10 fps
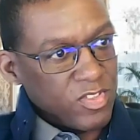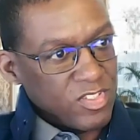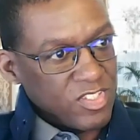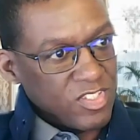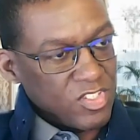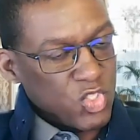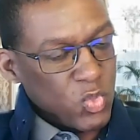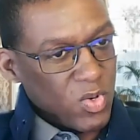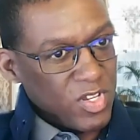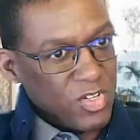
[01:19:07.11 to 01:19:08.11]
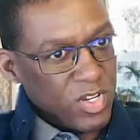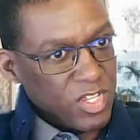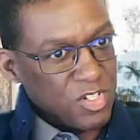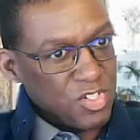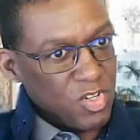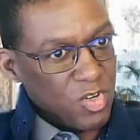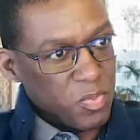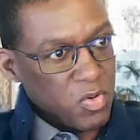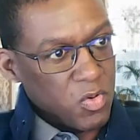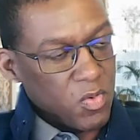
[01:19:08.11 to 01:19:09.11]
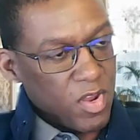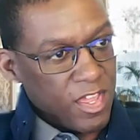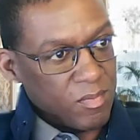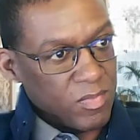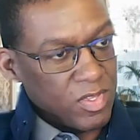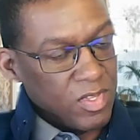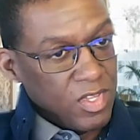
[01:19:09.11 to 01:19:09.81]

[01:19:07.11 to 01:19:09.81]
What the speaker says: physicists who are entering into your program,